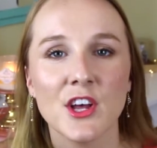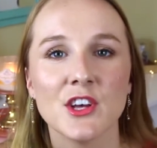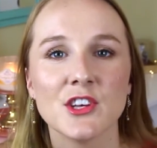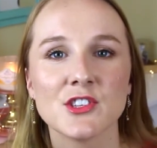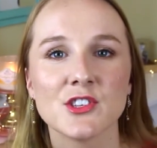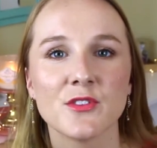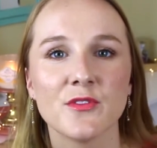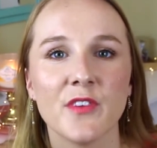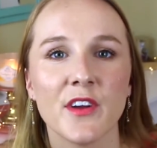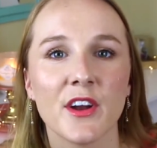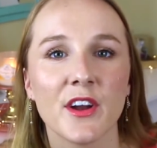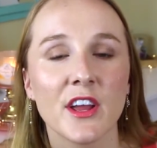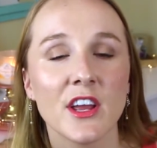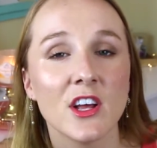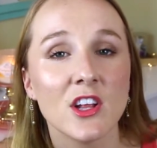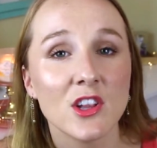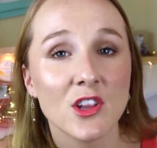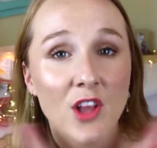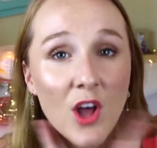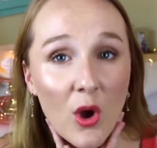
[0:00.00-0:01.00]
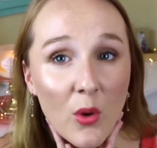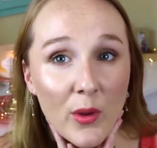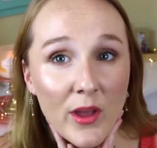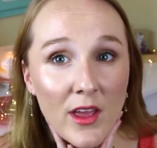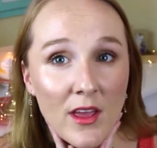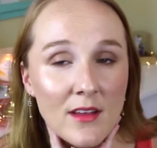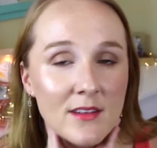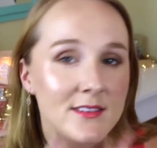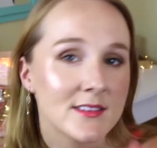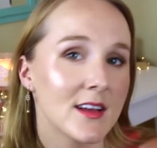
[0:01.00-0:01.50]
So very
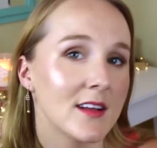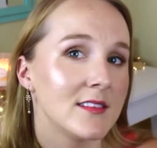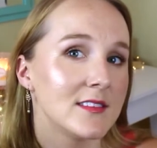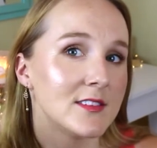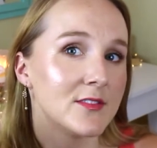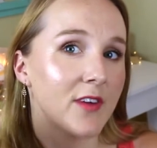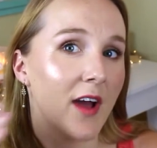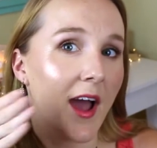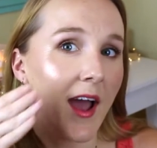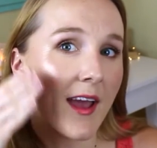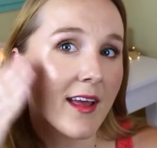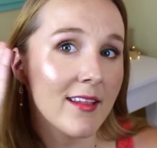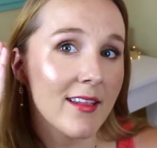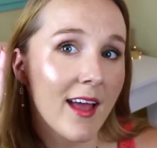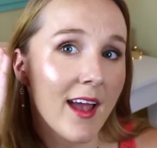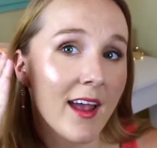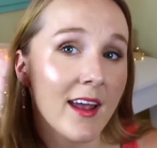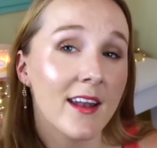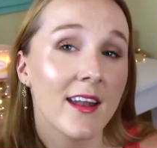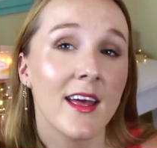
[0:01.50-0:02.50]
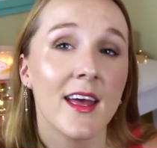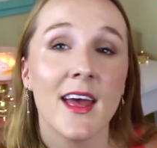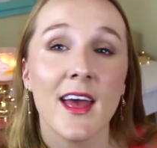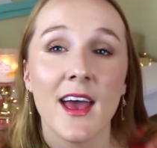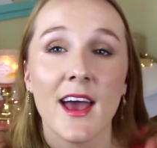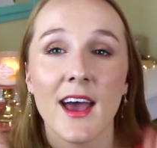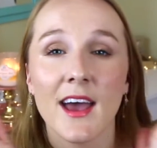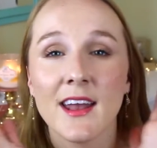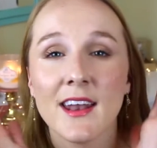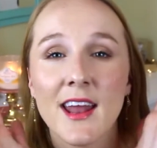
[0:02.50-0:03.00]
glowy, tons of highlight,
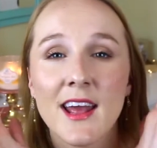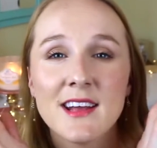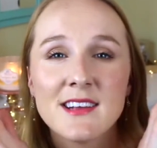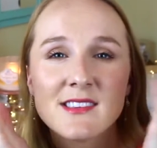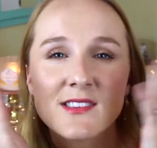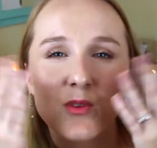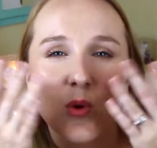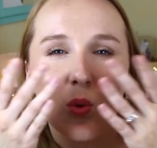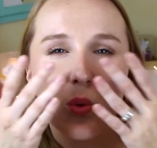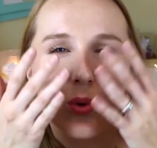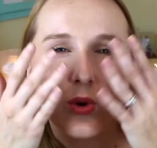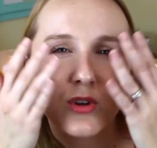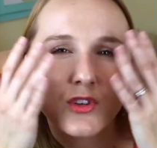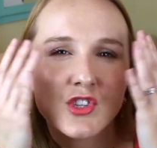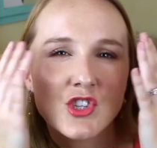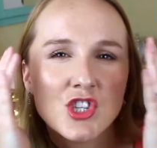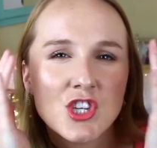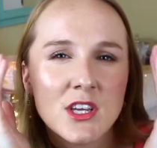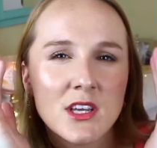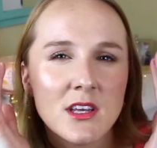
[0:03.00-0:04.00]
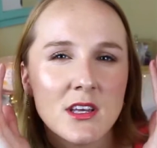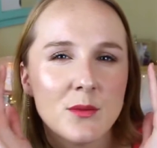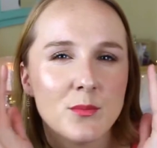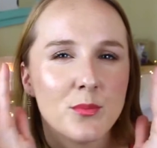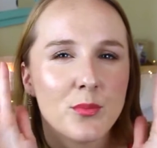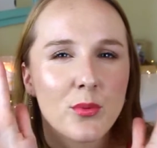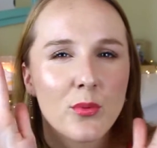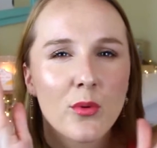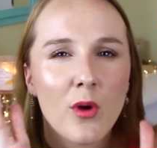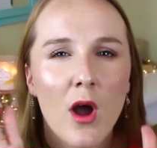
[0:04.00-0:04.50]
a nice orangey
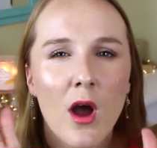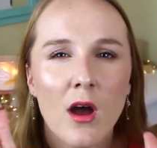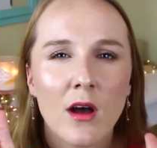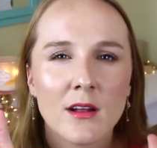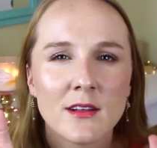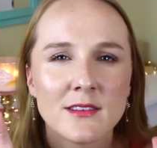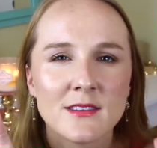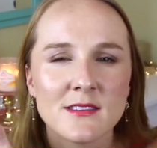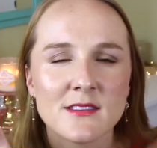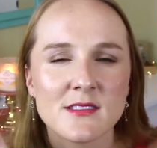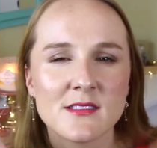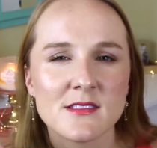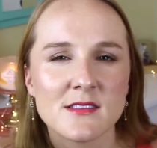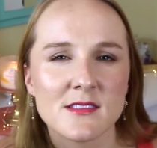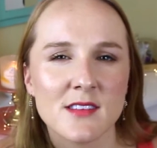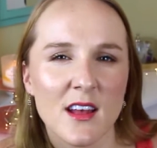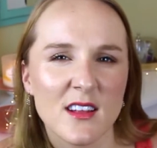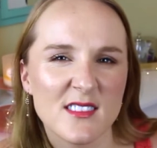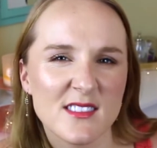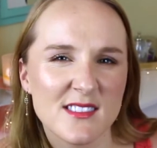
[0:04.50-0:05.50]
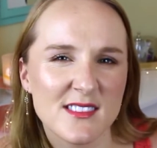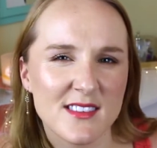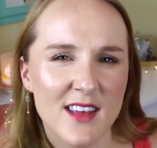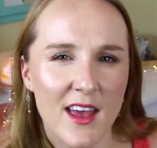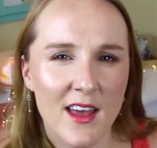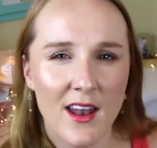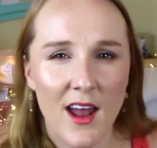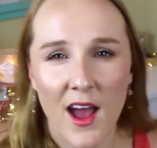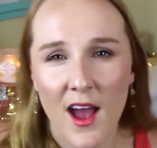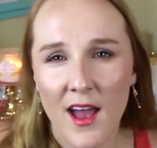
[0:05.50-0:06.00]
bronze
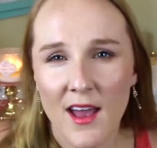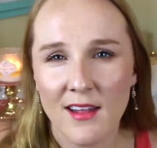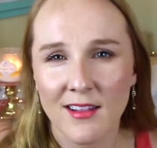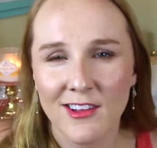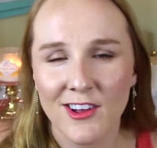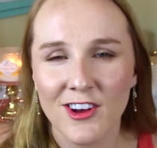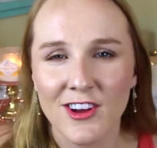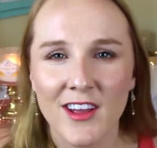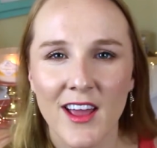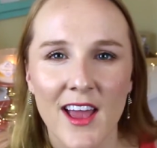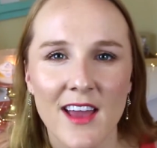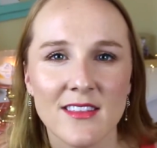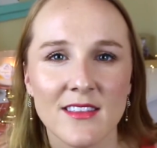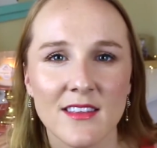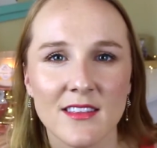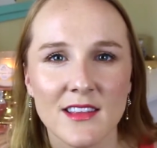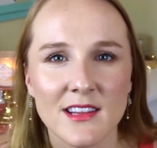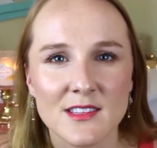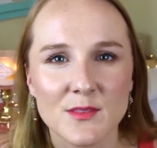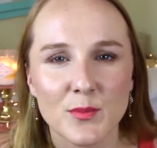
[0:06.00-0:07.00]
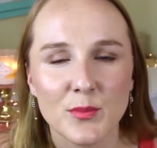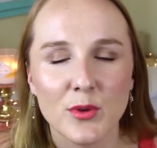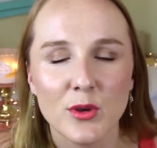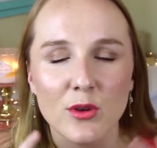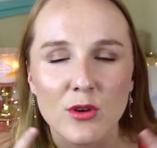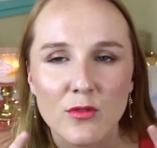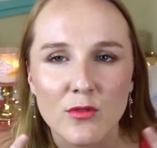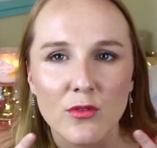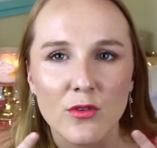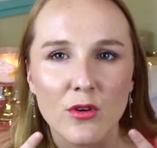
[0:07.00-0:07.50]
sunset eye look, and then this
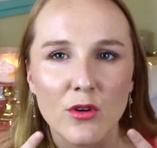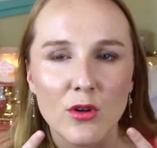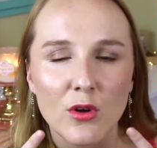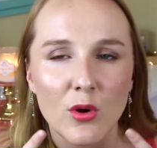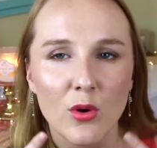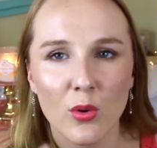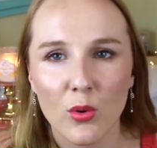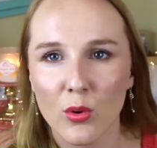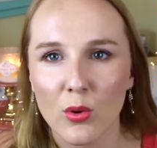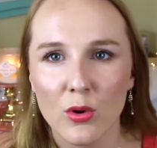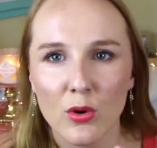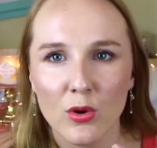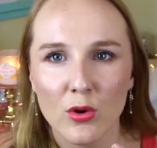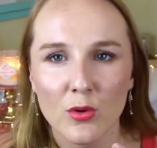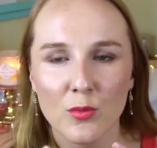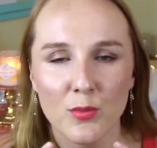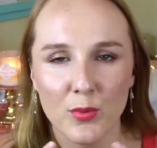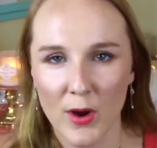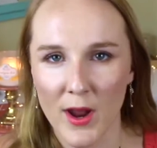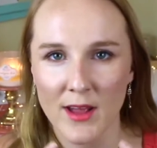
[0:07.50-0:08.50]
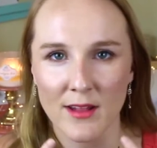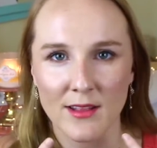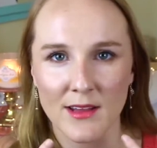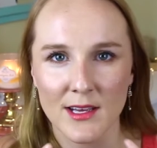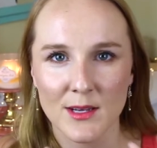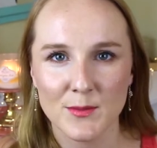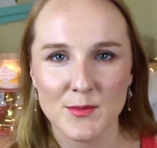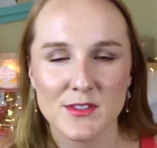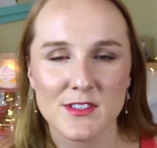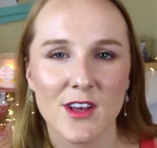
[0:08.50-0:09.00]
beautiful coral bright
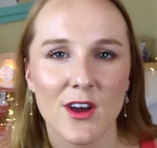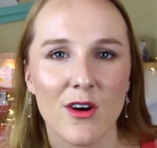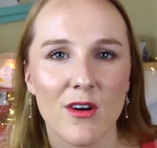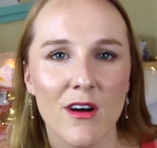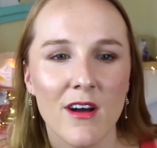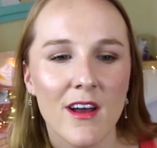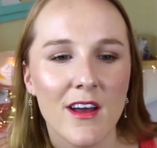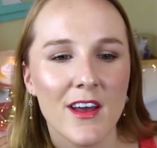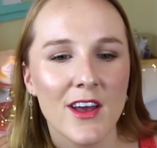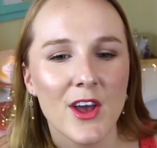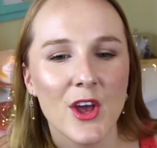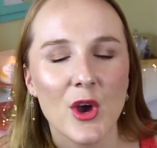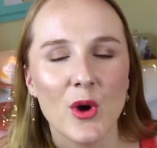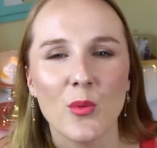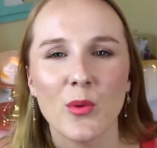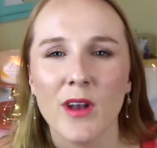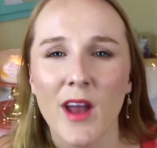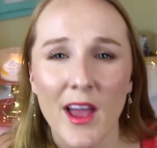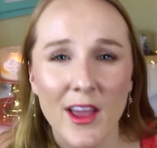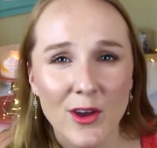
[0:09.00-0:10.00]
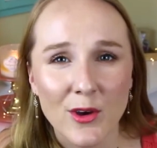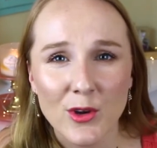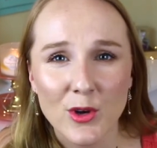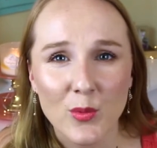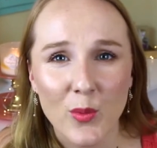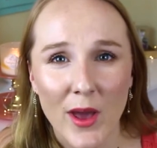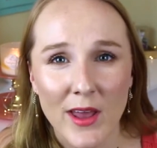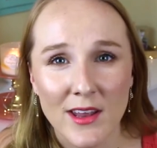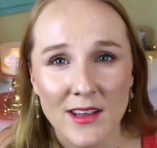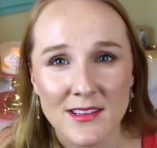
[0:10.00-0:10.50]
lip. So when I go to
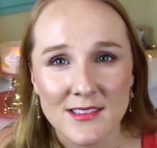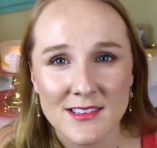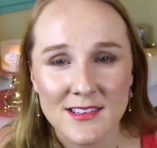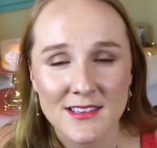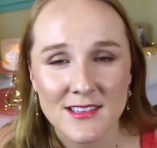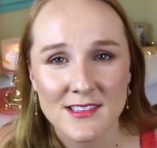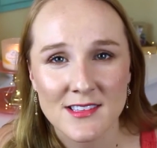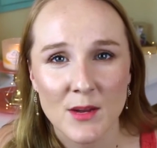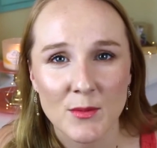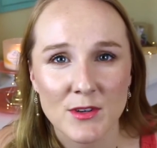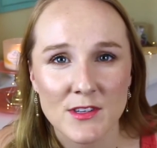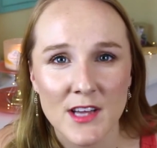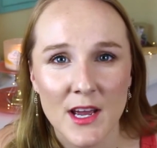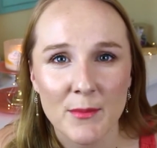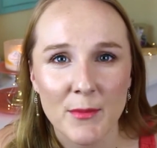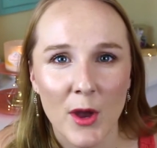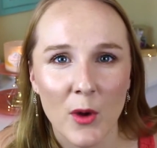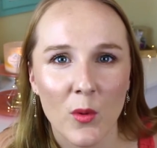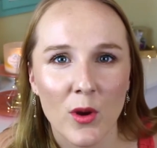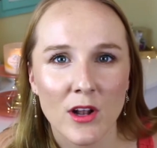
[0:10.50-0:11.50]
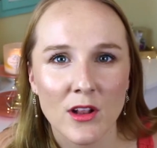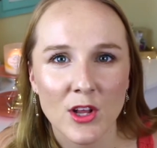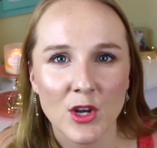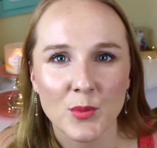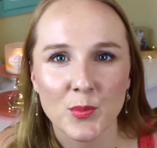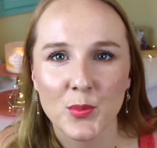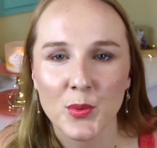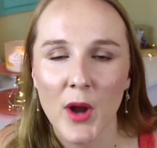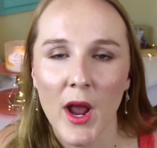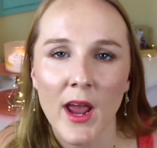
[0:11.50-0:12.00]
weddings in the summertime, I want to
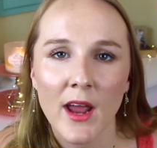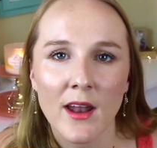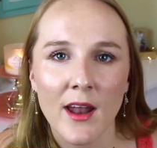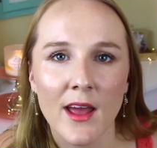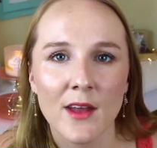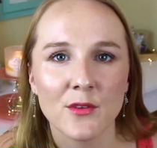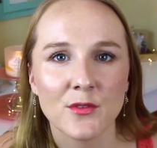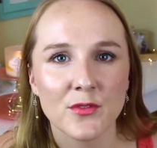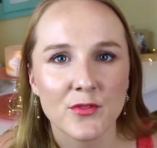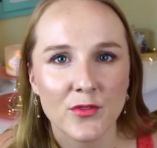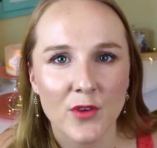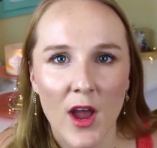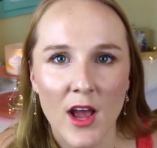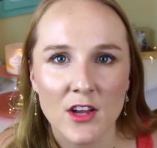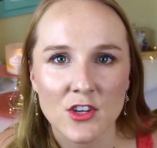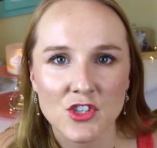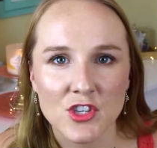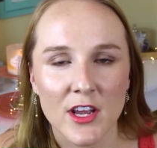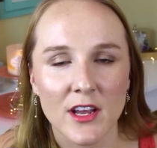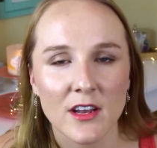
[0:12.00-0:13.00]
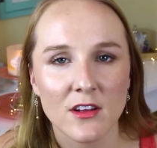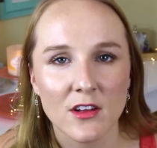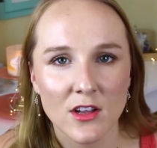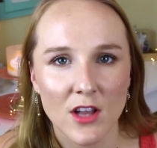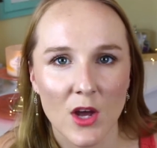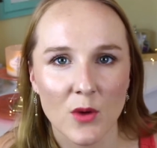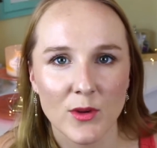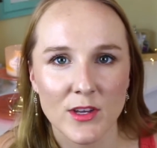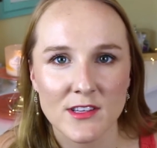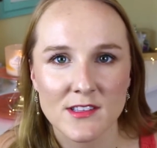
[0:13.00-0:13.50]
look bright and fresh and
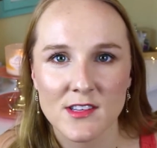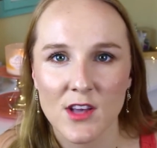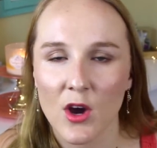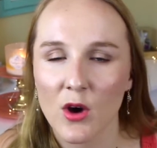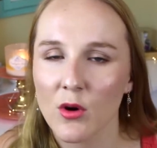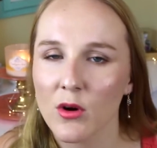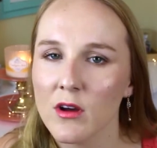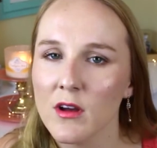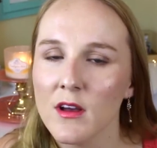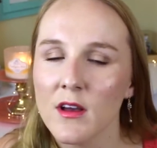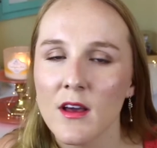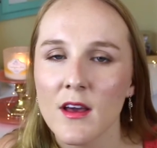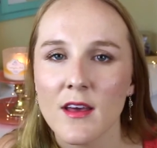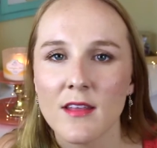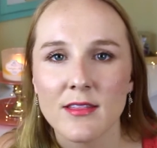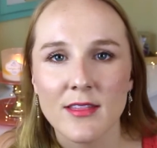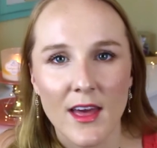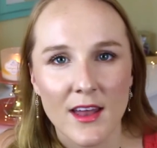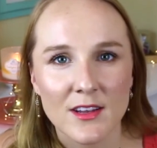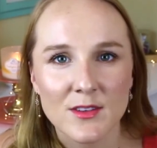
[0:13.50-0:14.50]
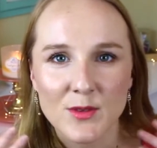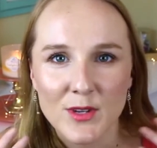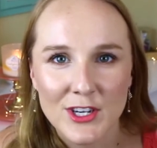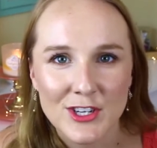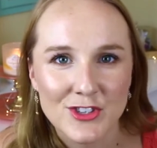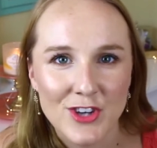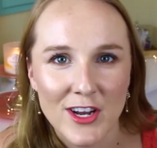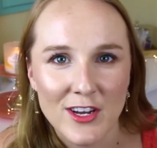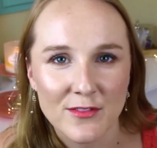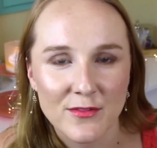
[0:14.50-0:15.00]
glowy. So that is what
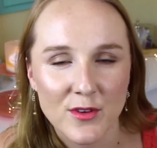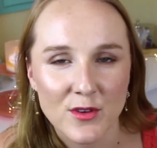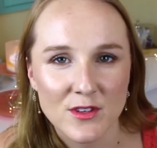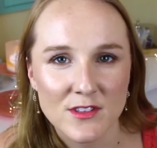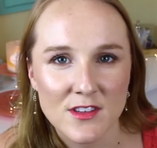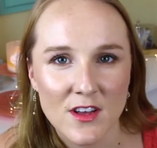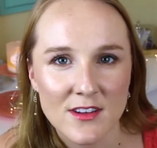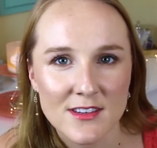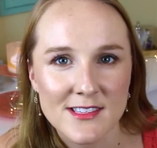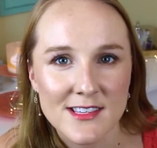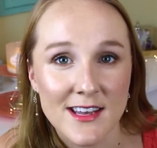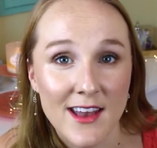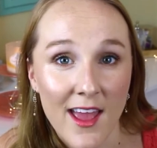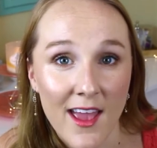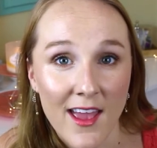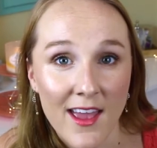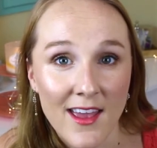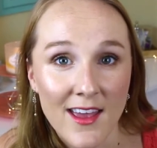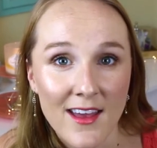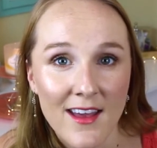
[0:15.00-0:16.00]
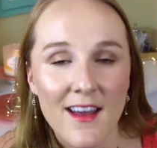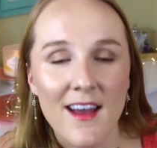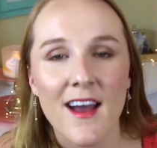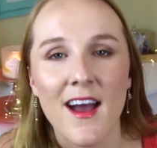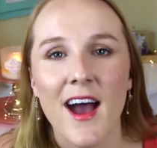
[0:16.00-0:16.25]
I try to focus on today.